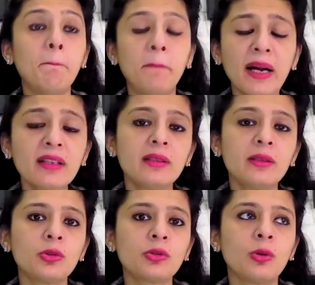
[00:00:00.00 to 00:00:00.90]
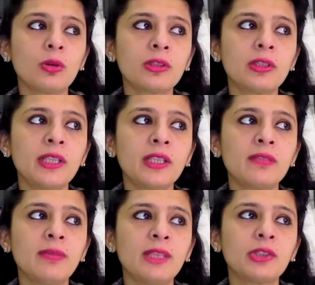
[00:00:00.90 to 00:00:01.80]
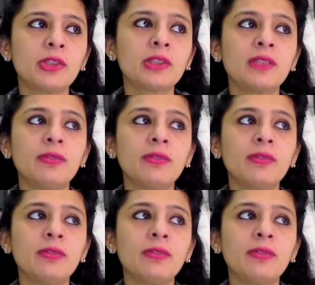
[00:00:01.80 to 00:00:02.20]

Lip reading: But those alternative measures that